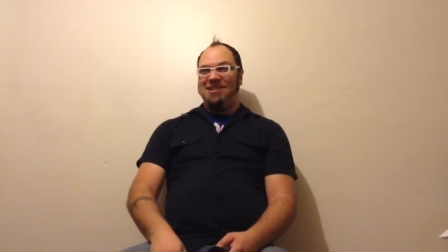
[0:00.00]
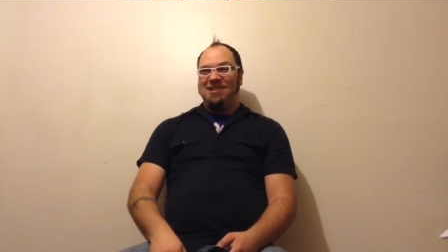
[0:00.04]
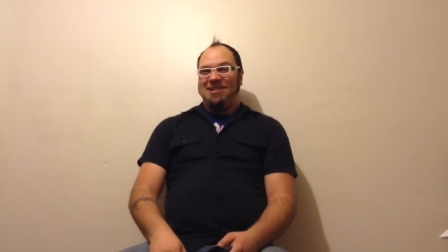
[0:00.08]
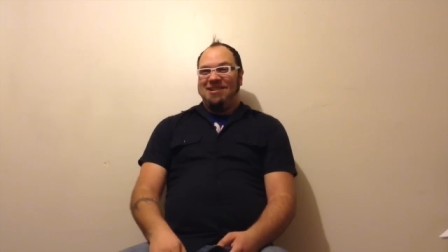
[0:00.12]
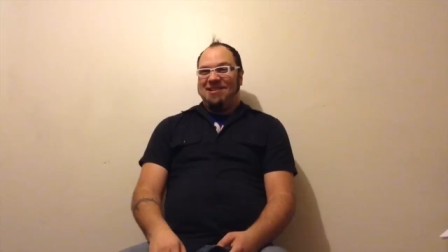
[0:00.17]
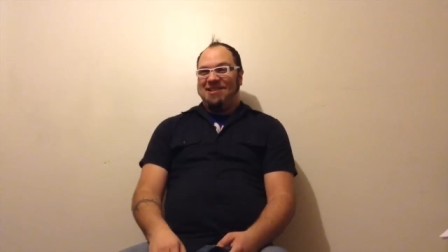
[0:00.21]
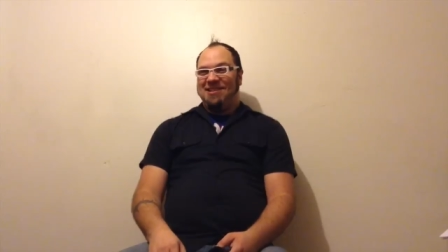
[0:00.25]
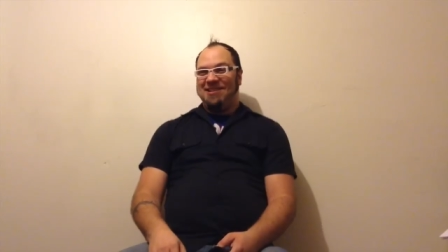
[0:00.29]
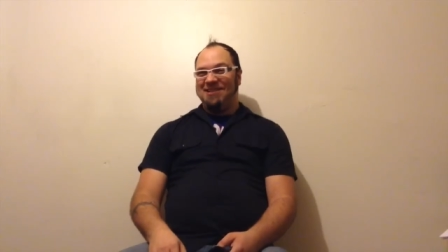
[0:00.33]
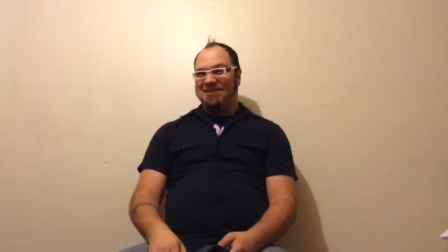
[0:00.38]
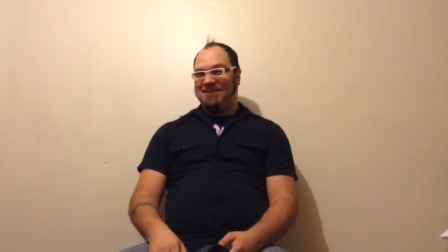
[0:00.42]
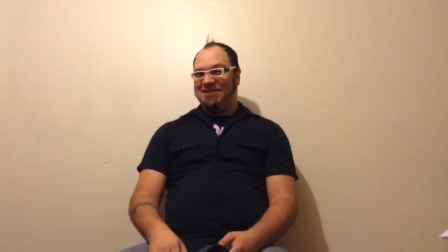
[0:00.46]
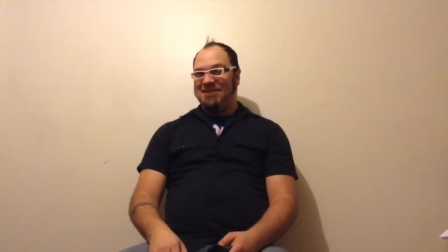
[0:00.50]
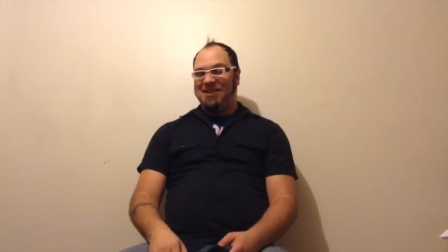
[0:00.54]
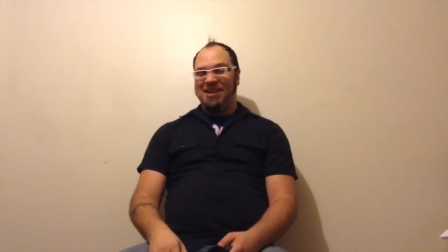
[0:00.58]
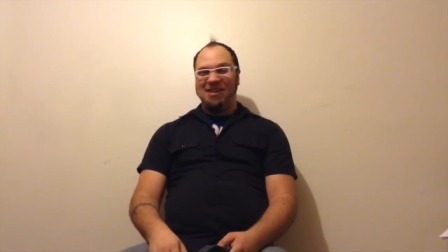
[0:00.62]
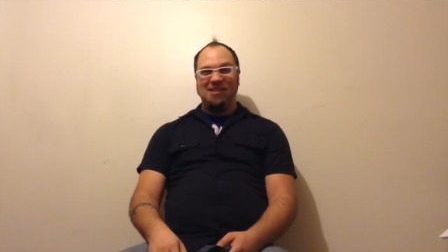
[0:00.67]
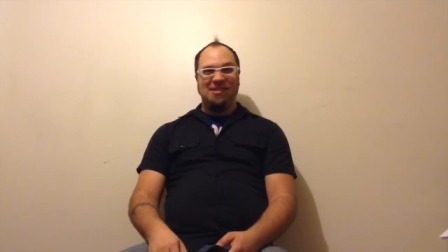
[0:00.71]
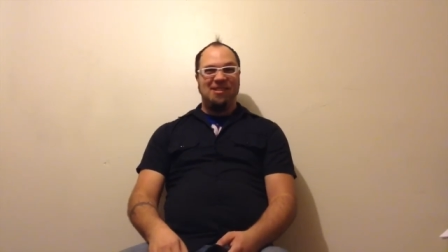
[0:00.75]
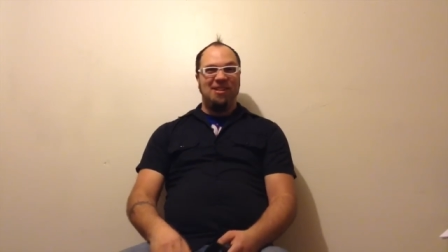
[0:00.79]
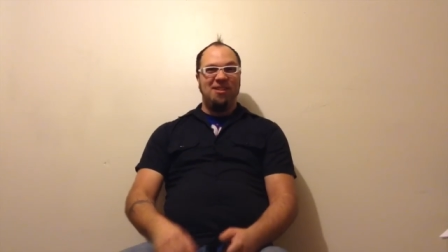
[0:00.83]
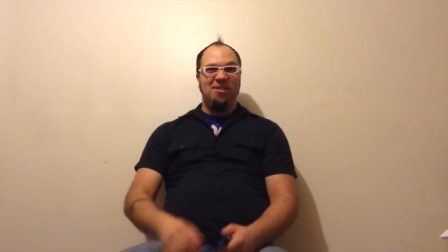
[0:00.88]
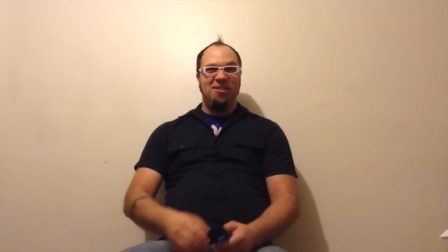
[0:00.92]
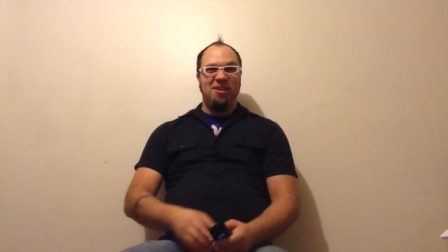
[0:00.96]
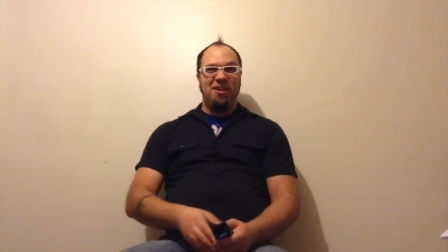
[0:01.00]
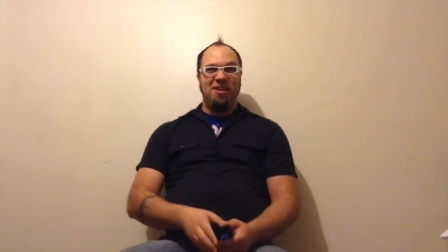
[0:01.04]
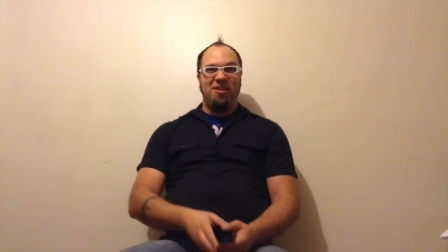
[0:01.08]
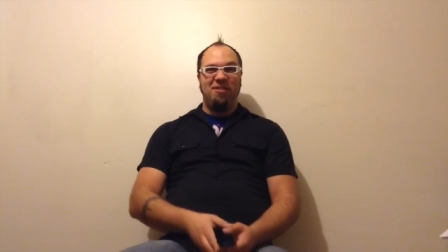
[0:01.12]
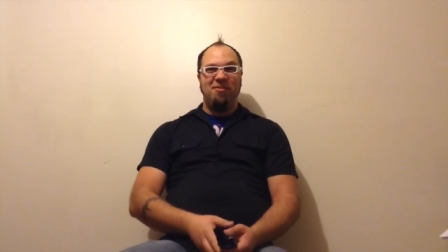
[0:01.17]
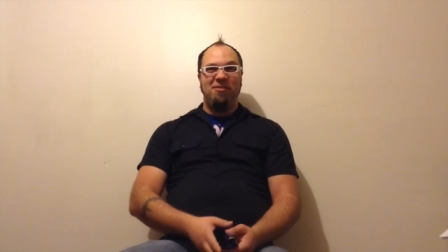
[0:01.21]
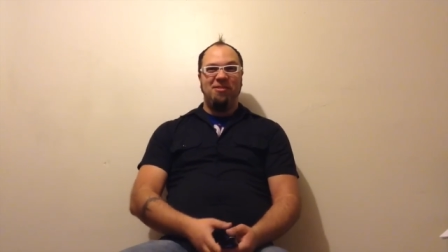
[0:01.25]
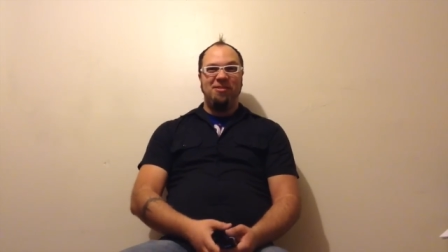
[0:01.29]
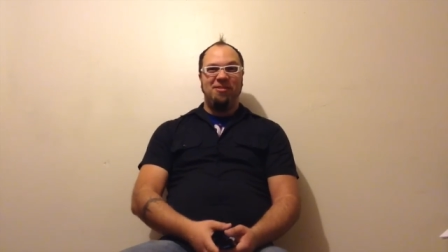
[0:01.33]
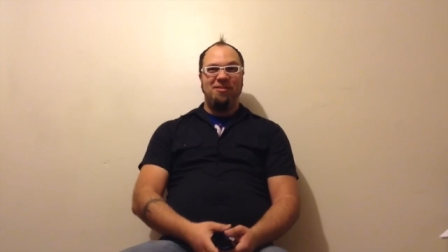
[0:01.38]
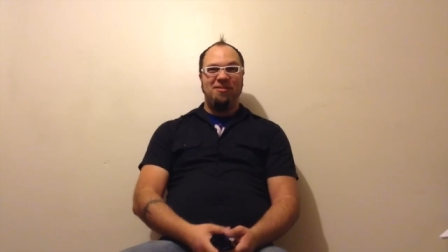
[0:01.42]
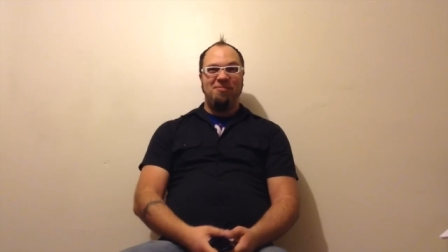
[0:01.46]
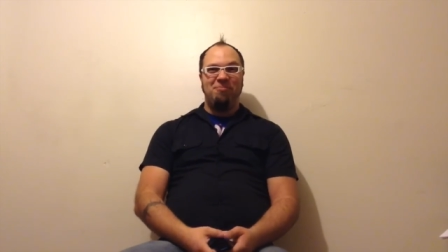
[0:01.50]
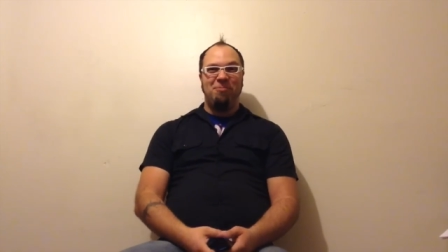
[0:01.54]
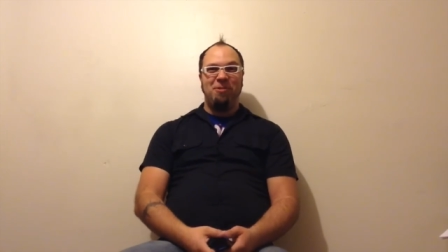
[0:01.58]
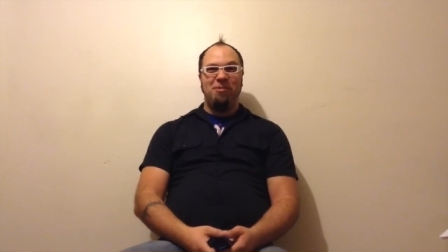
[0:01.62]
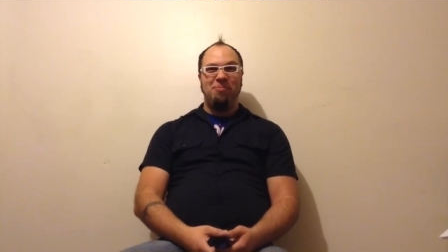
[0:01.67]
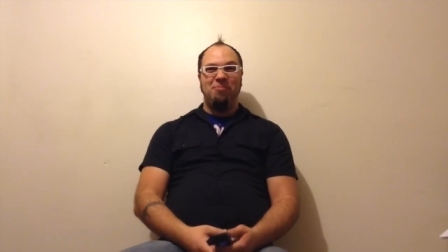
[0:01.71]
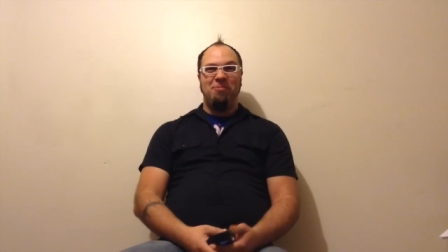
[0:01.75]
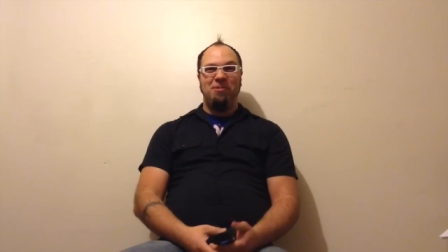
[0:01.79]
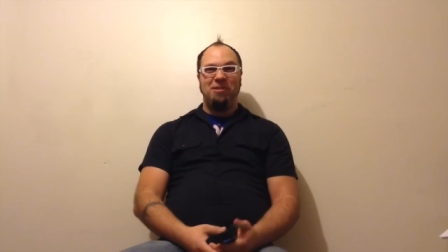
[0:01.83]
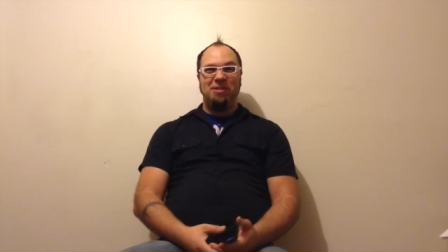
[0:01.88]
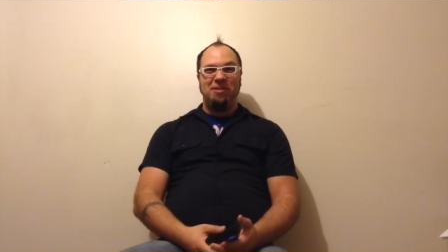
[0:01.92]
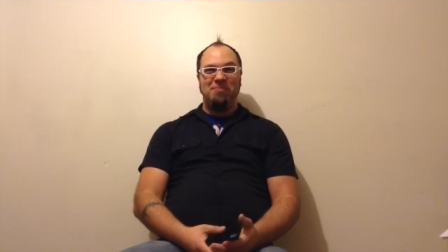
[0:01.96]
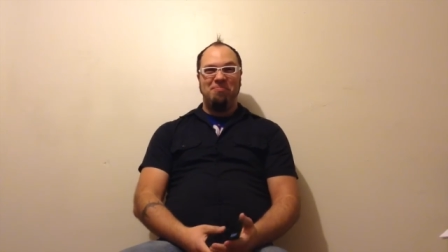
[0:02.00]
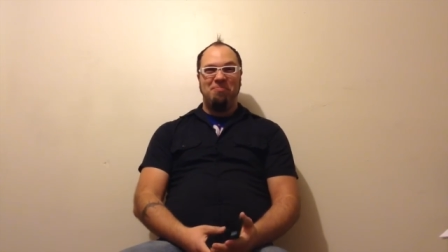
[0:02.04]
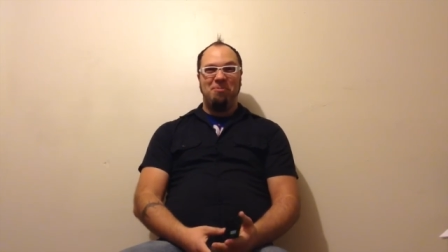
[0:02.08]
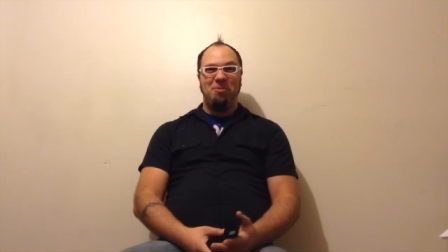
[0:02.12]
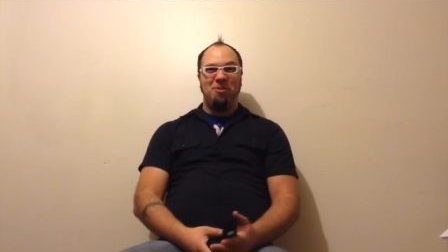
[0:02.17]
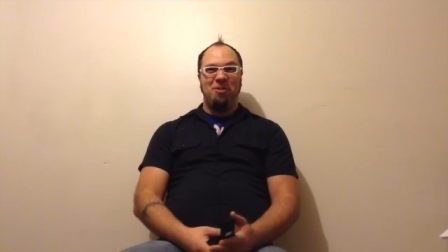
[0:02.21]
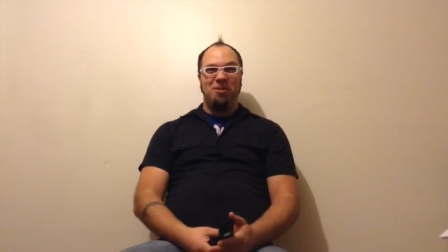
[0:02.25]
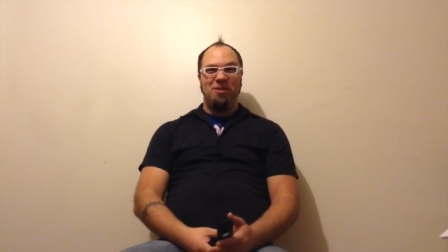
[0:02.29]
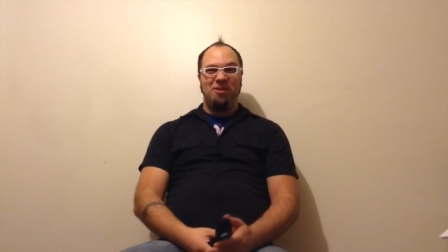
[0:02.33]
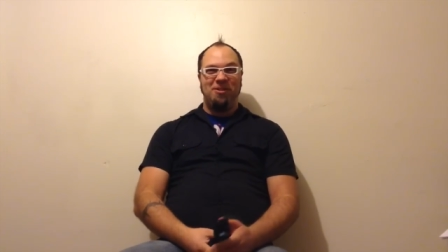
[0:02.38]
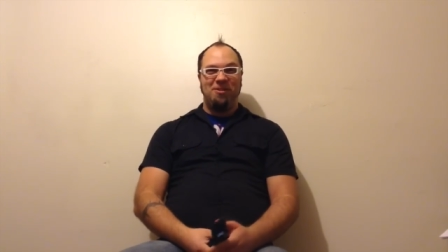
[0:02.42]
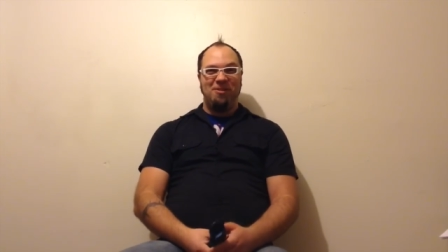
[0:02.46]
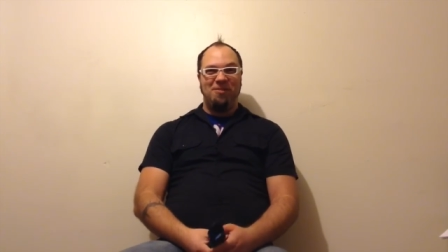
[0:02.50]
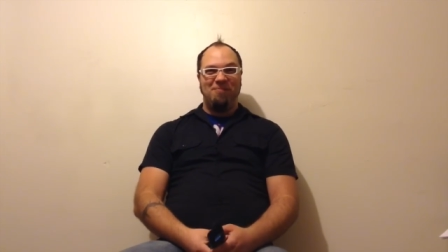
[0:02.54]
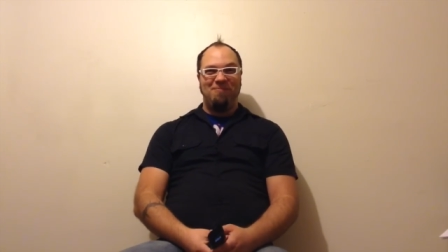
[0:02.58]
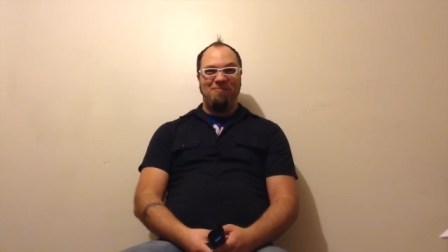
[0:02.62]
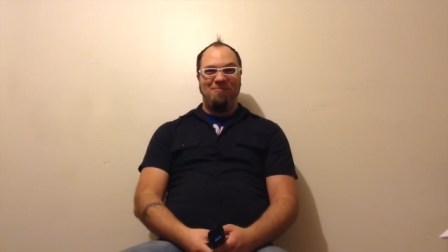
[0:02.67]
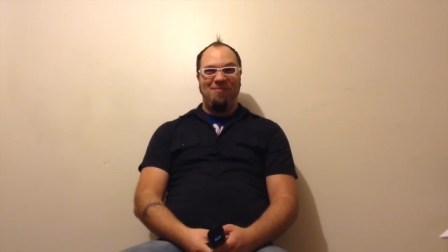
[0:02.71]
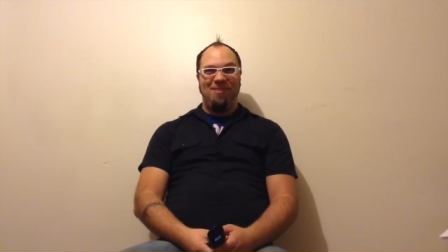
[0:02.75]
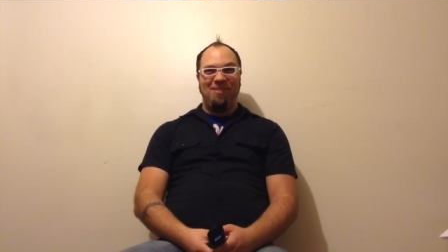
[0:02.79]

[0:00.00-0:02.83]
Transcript: I guess the drink was what was important to him.